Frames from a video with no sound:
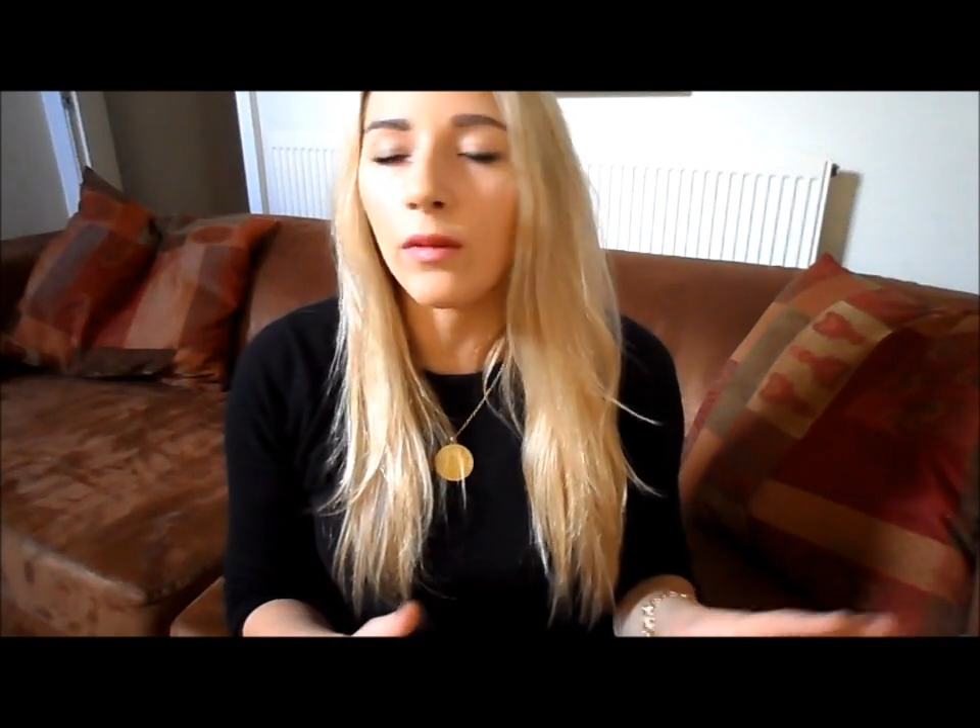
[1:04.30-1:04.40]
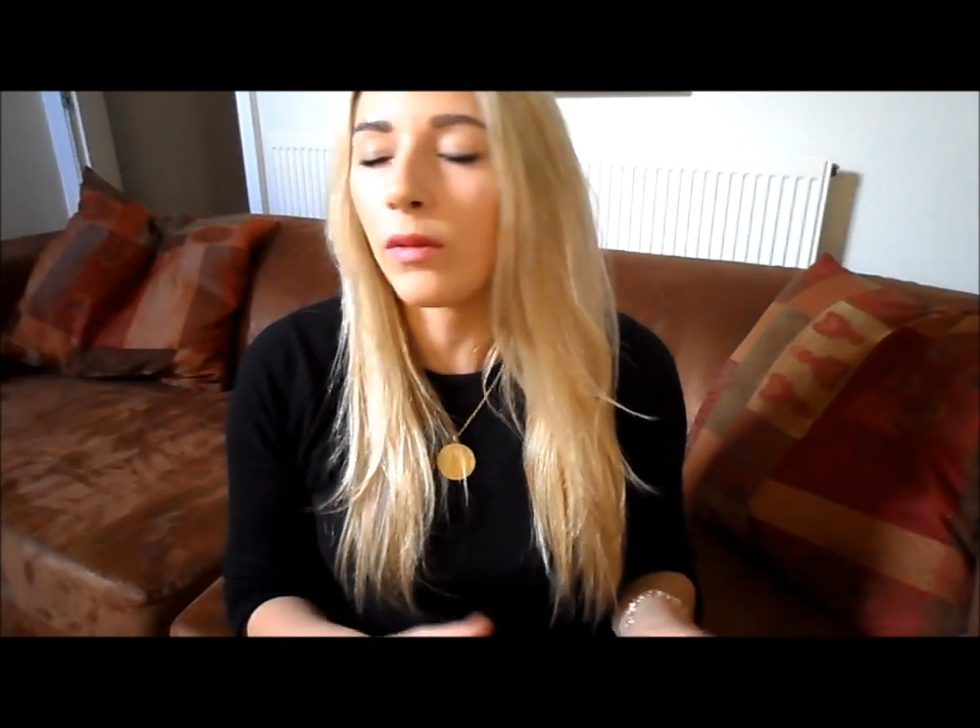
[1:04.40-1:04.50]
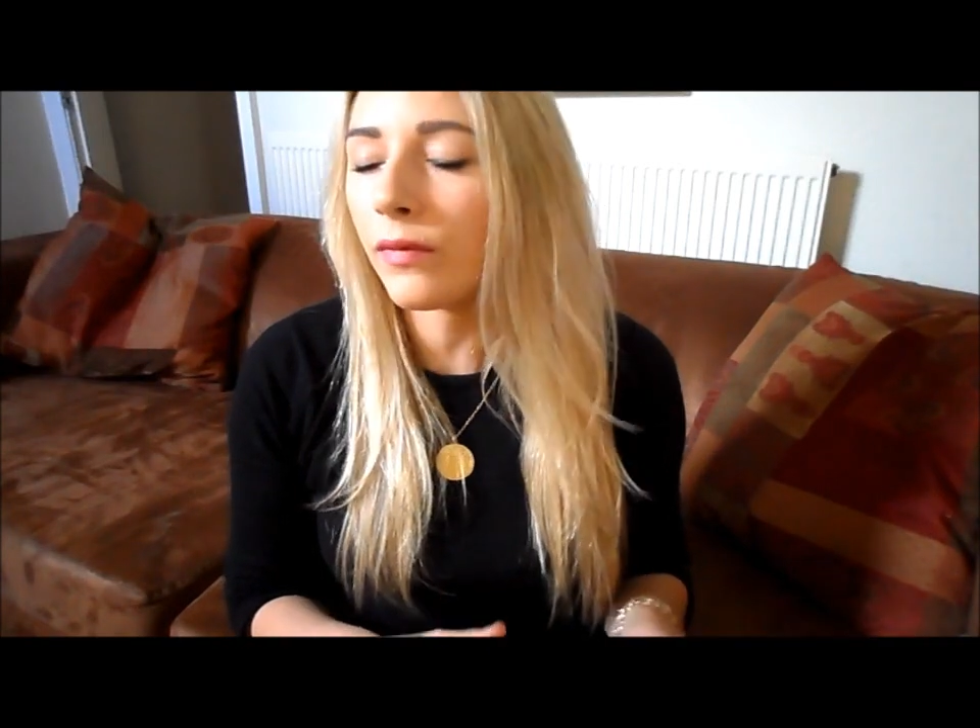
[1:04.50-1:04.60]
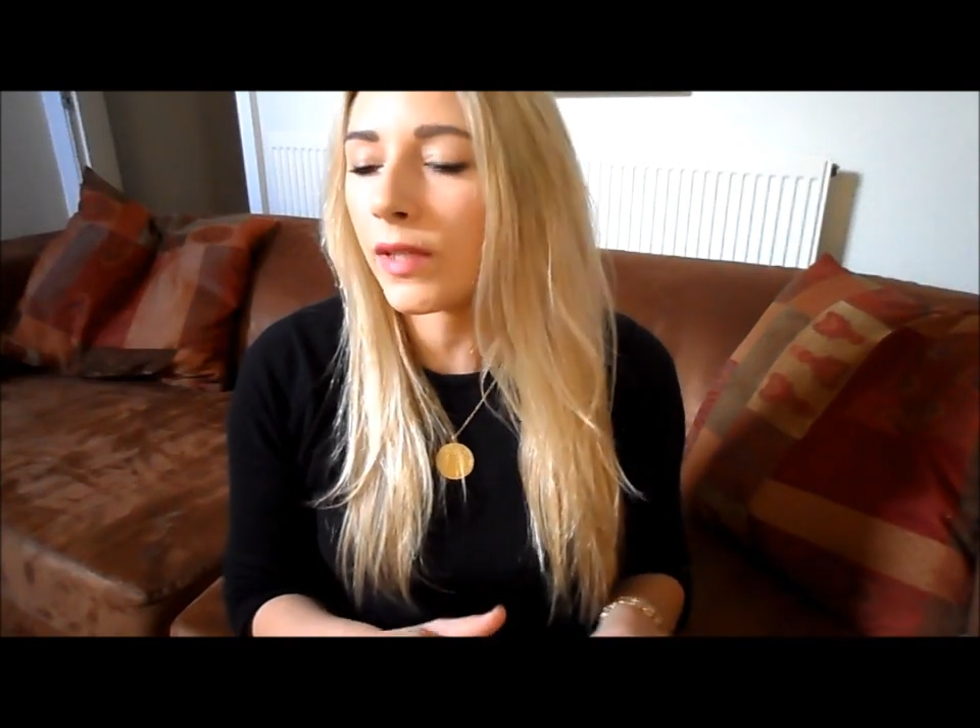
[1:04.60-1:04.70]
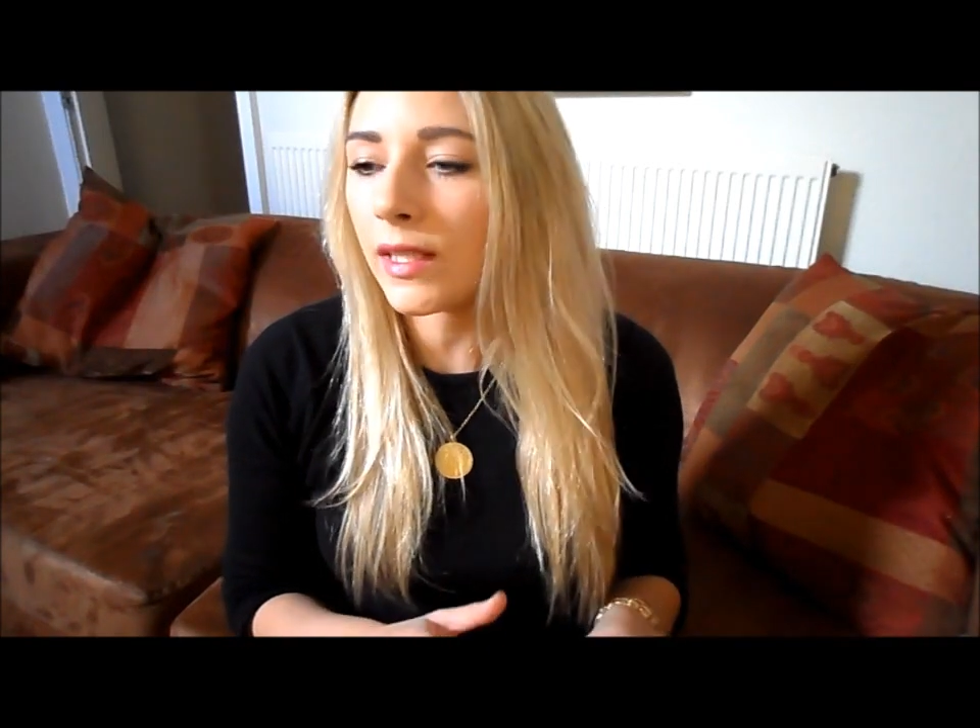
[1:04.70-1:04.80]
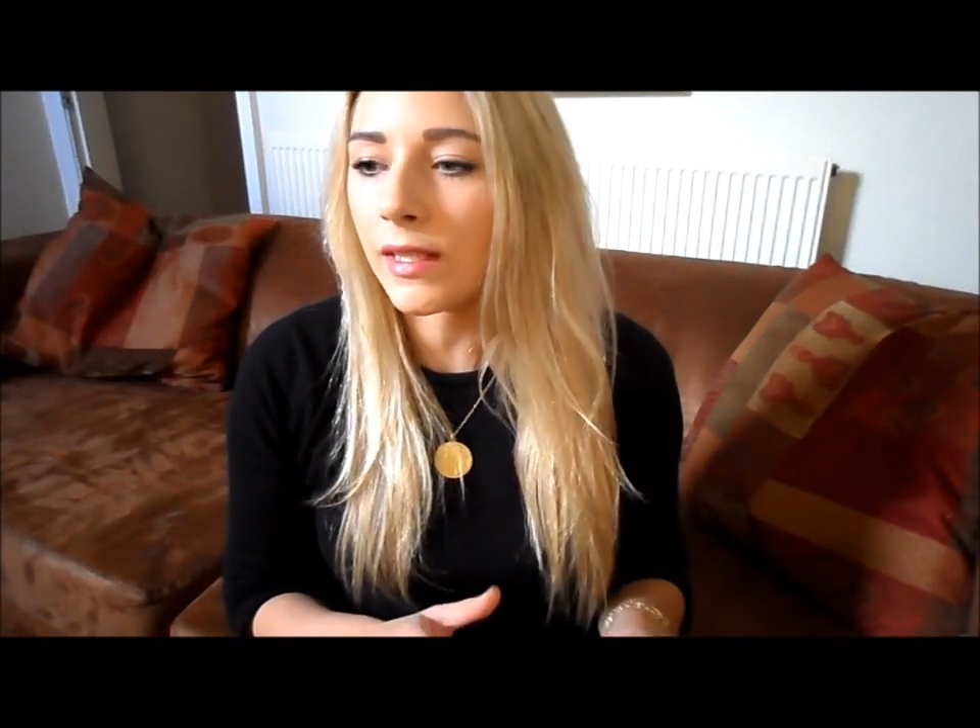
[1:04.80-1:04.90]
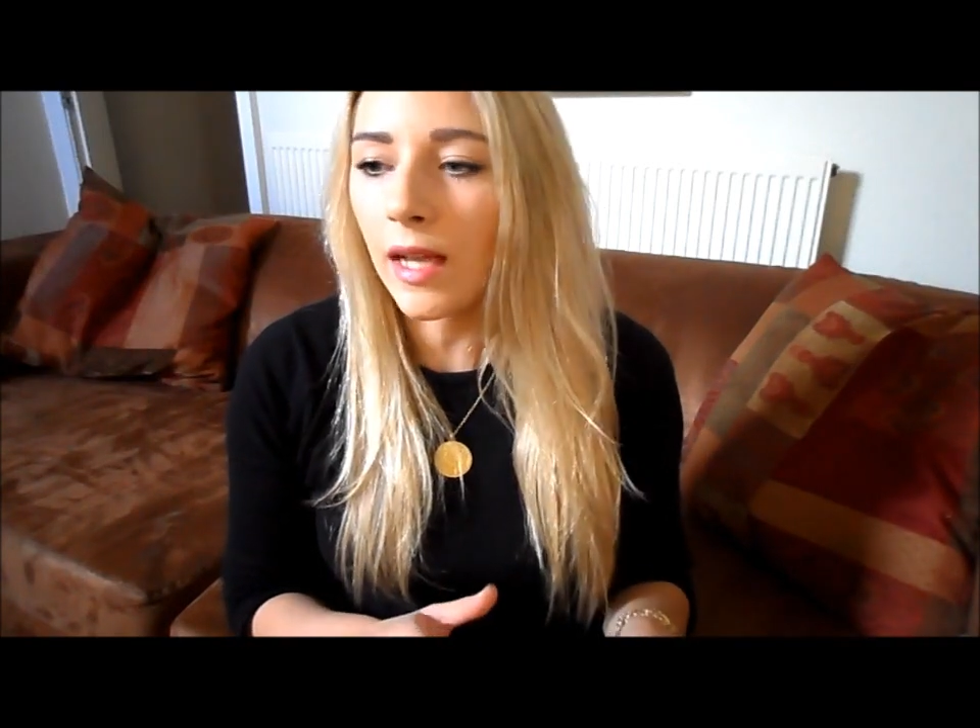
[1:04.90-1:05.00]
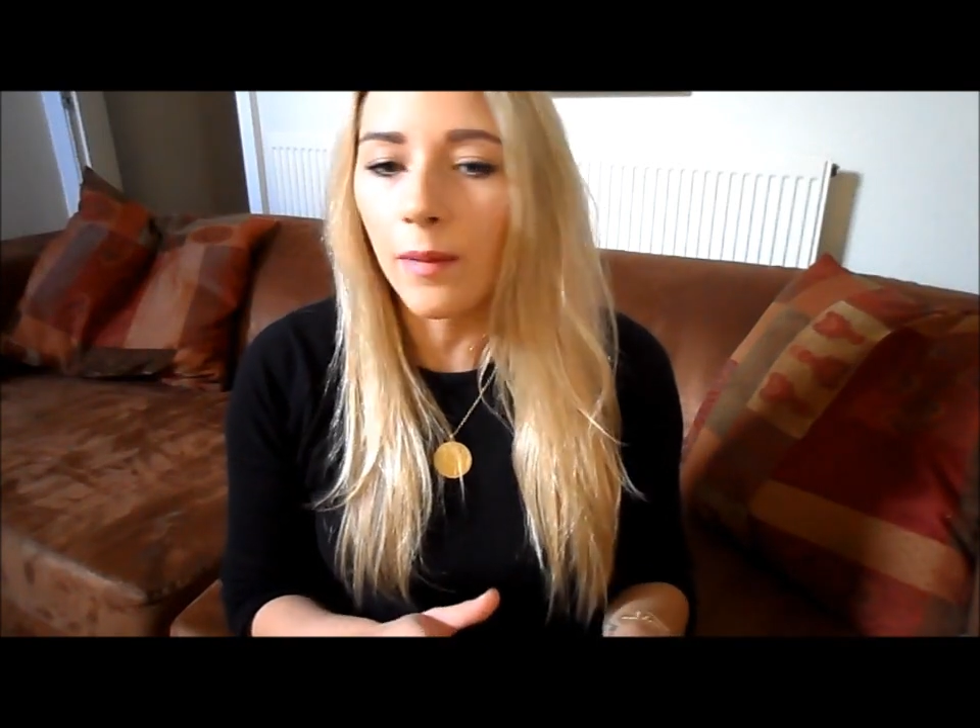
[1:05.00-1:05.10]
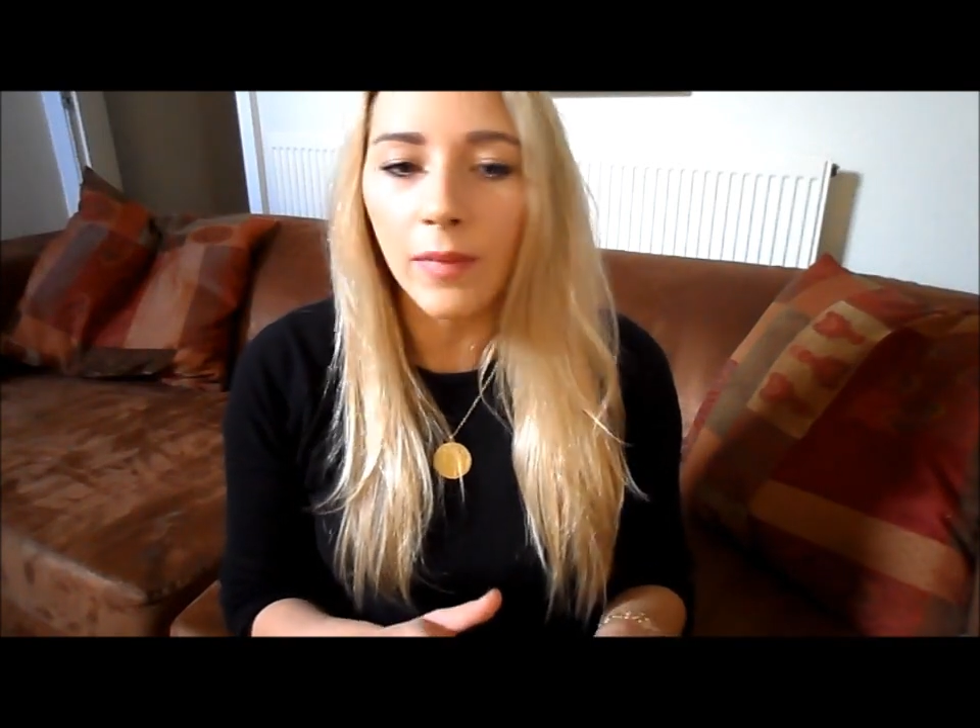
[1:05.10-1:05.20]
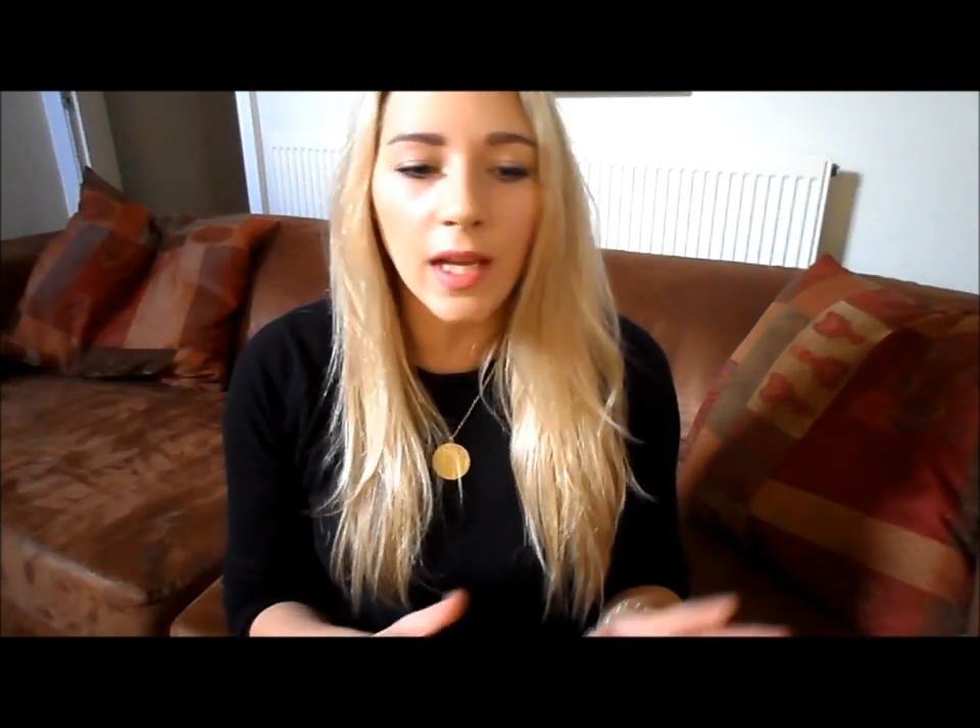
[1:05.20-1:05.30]
in all of these
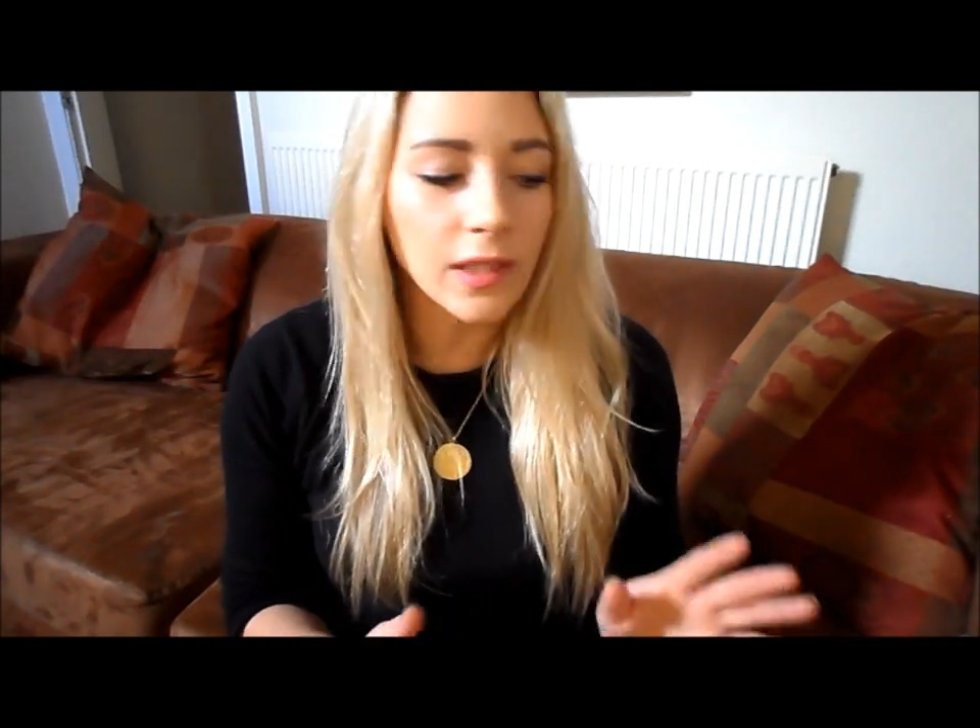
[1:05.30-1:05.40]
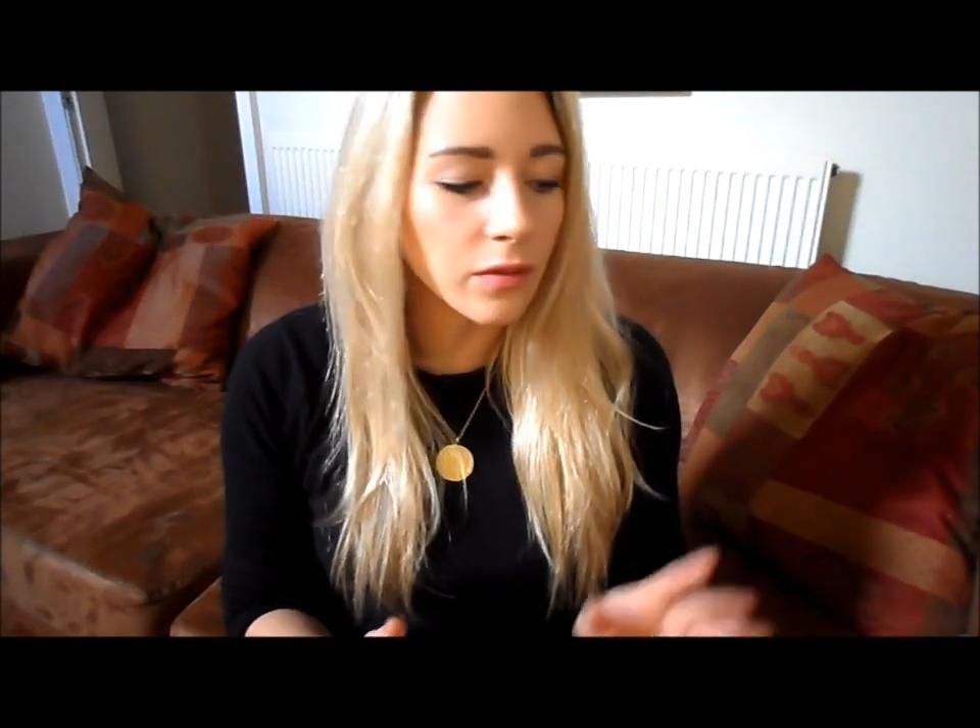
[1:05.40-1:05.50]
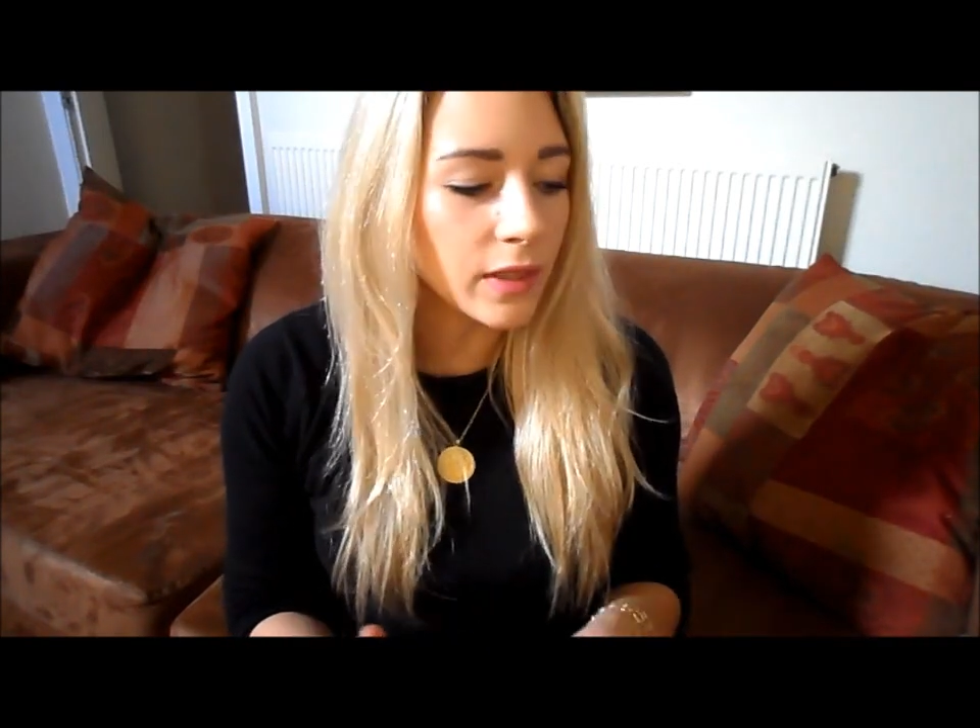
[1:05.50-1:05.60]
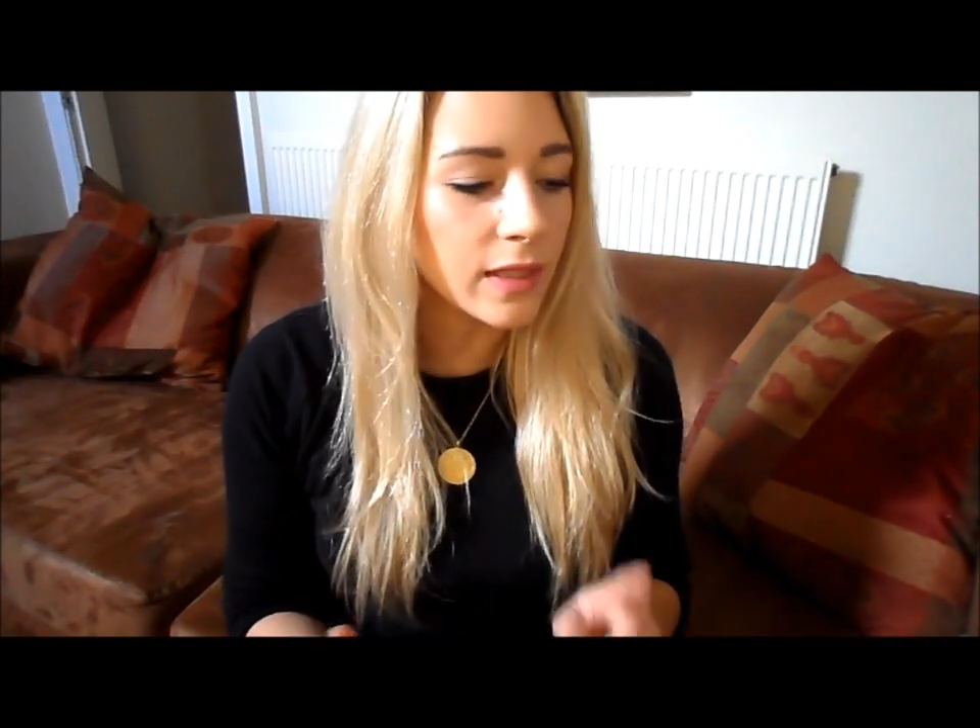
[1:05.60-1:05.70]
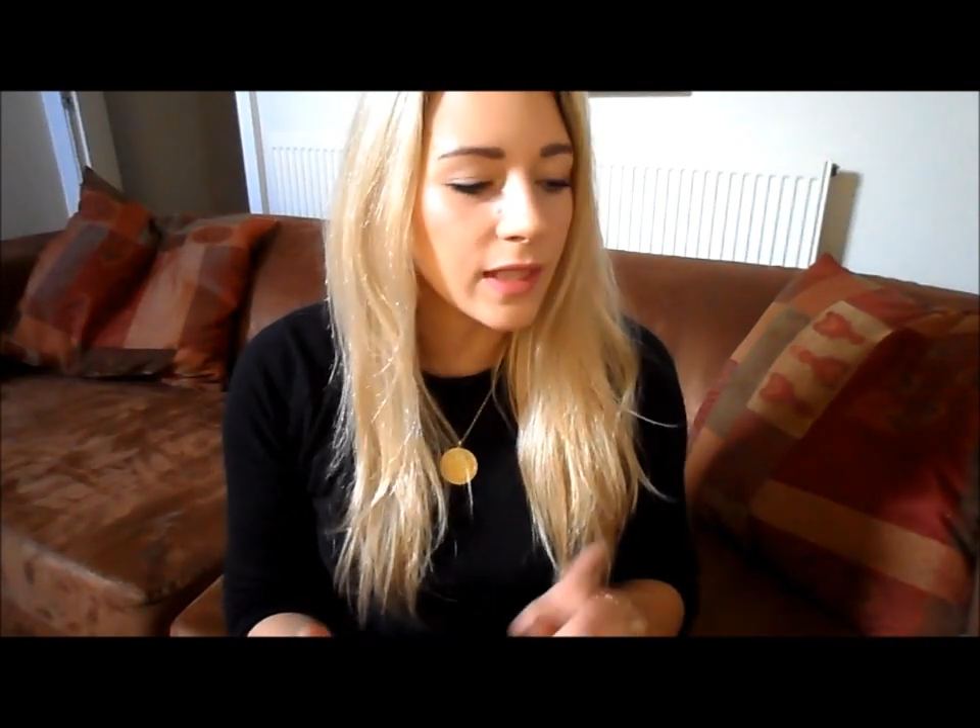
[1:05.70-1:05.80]
categories,